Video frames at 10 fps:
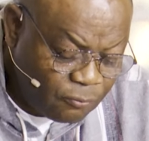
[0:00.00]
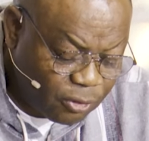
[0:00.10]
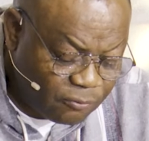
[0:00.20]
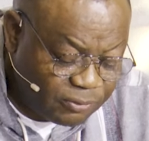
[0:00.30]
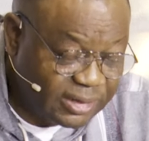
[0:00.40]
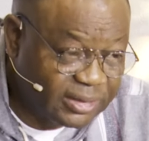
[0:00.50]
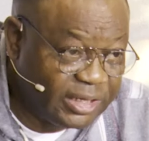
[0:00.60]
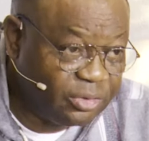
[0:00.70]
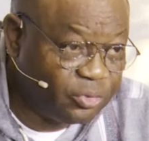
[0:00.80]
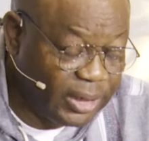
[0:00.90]
from verse
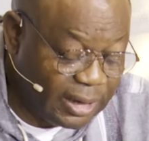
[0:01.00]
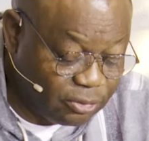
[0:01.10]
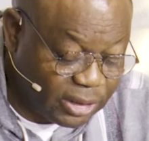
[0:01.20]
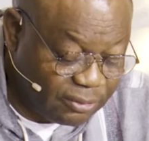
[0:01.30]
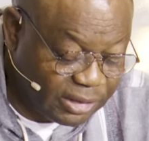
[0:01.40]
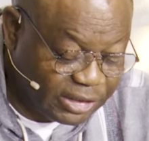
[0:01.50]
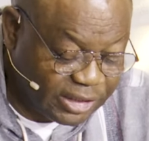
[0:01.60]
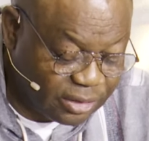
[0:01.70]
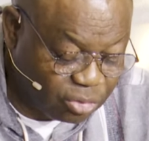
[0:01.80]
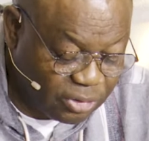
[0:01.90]
10 to 11,
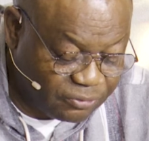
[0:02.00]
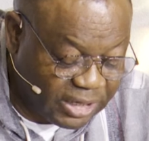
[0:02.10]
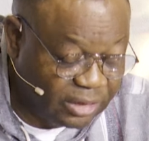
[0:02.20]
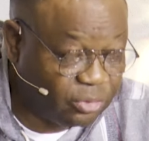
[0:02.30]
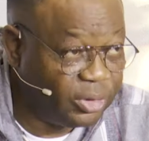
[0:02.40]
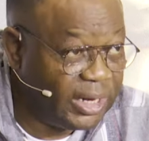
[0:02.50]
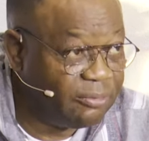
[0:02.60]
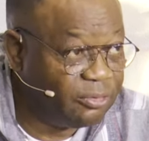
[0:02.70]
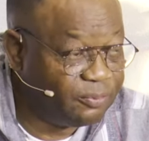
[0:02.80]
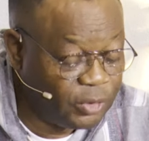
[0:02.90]
Revelations 12, 10 to
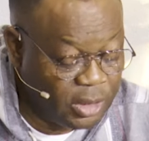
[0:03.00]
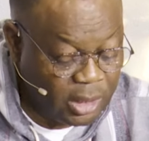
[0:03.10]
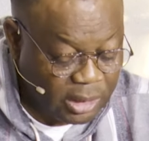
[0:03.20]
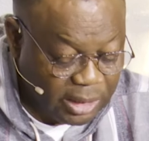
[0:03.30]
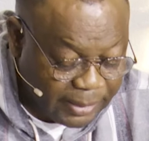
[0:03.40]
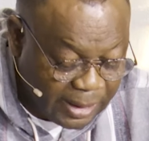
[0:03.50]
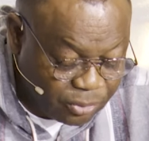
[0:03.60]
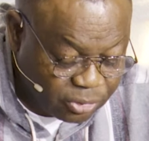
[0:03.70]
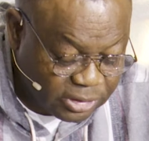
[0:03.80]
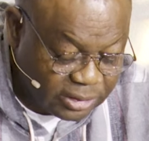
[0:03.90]
11. The
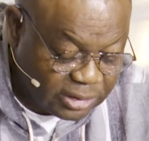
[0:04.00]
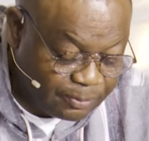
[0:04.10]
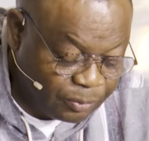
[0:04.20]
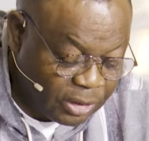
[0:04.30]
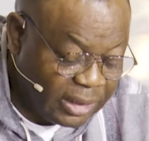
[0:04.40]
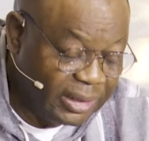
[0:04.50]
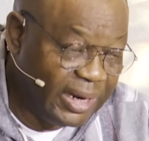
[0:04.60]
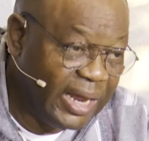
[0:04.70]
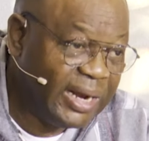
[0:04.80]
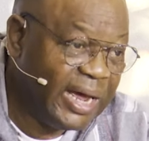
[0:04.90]
Bible says,
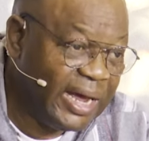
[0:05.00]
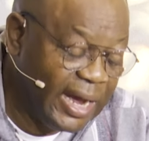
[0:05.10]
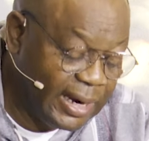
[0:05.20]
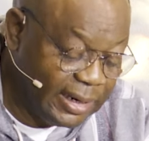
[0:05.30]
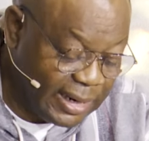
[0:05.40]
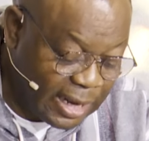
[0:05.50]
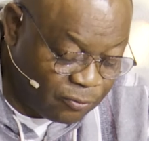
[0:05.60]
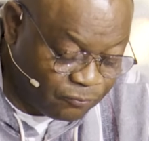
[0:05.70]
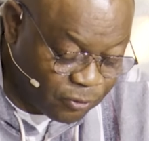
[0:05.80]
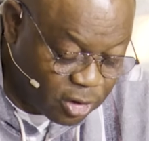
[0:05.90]
Then I heard a
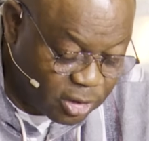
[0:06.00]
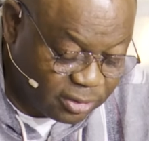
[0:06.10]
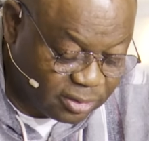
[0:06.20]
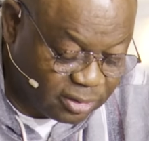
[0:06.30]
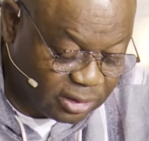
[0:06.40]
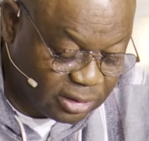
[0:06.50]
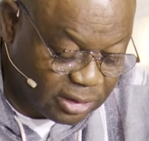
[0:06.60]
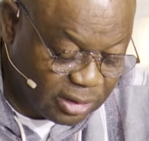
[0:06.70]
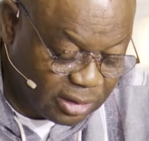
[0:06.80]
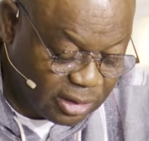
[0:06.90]
loud voice
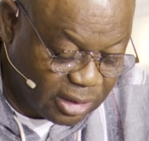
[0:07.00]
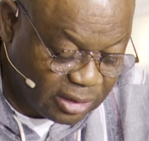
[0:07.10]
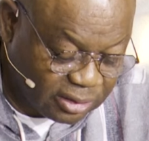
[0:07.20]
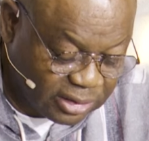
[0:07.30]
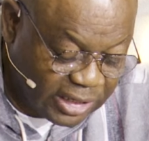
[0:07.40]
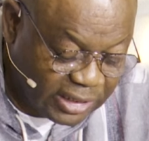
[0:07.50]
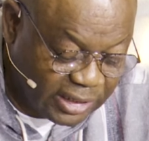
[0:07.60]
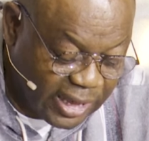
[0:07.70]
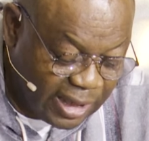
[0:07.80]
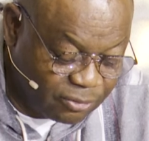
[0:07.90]
saying
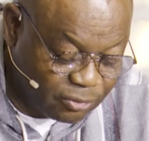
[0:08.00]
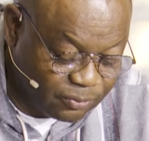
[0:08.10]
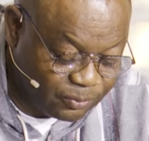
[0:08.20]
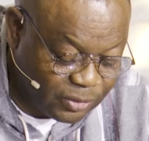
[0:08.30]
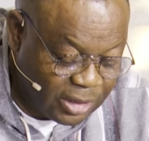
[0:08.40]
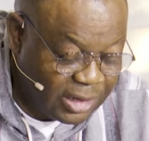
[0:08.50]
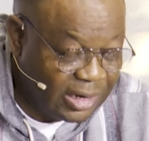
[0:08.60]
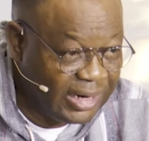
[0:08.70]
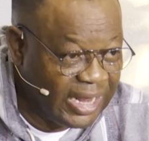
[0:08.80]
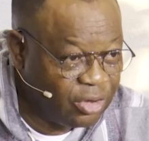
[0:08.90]
in heaven,
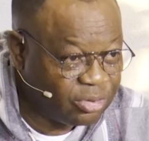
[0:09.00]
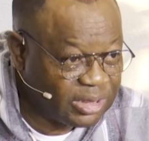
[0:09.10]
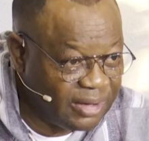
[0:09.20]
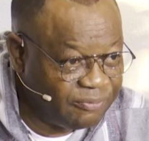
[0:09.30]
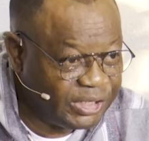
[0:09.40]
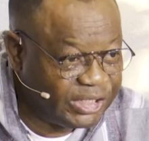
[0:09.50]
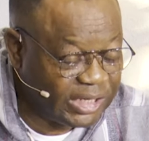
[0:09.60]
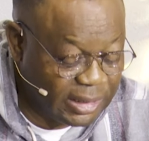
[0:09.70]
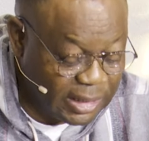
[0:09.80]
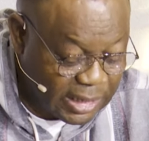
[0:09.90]
Now
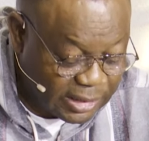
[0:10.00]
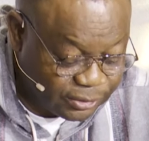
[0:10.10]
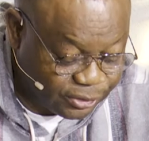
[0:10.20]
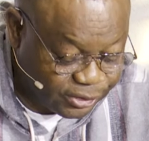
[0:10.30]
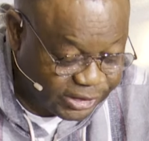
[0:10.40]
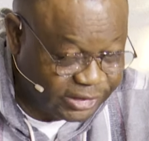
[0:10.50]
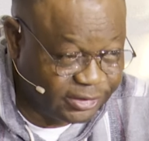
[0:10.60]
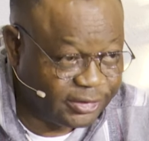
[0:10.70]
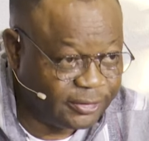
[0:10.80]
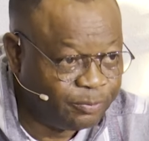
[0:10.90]
salvation and
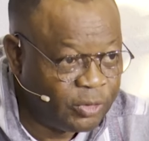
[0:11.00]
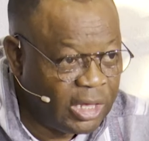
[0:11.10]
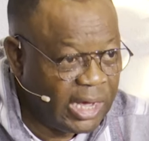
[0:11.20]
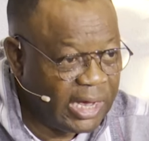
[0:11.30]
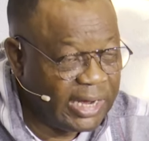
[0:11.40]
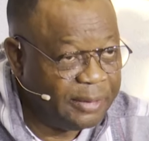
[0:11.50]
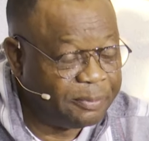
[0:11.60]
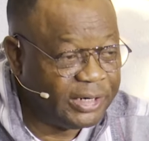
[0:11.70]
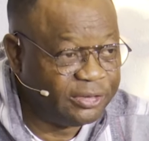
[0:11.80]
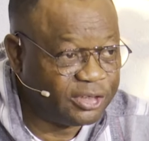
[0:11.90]
strength. And I
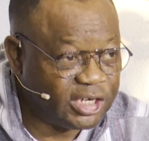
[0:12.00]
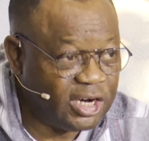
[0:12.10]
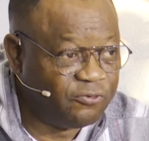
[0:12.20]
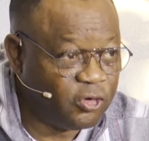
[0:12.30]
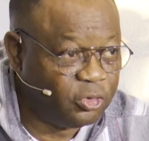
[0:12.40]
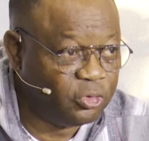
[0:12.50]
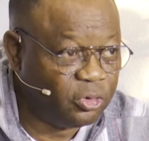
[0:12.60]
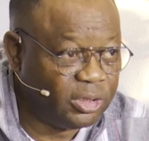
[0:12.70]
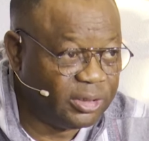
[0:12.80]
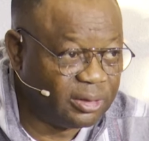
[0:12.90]
pray strength for
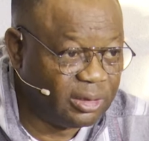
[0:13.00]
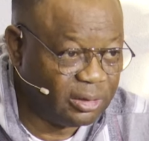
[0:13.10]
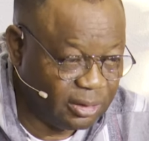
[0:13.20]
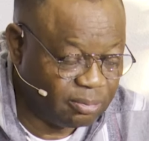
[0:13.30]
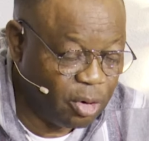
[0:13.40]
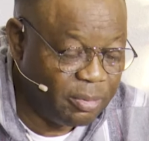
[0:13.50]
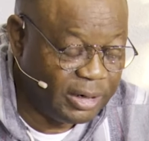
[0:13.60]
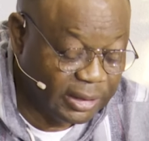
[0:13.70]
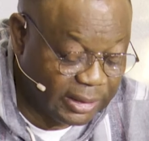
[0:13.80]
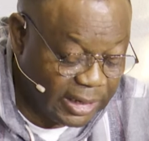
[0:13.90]
you this, this
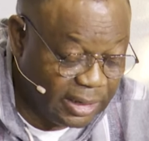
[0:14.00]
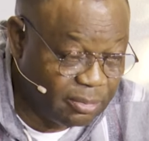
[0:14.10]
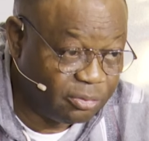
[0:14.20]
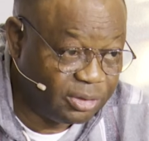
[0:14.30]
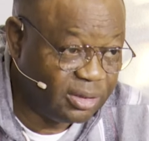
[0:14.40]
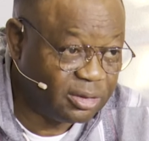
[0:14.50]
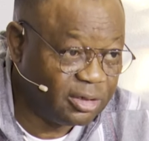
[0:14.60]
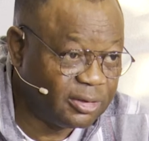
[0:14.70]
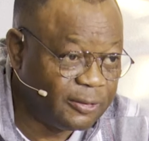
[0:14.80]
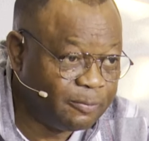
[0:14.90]
moment in the name of
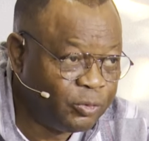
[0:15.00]
Jesus,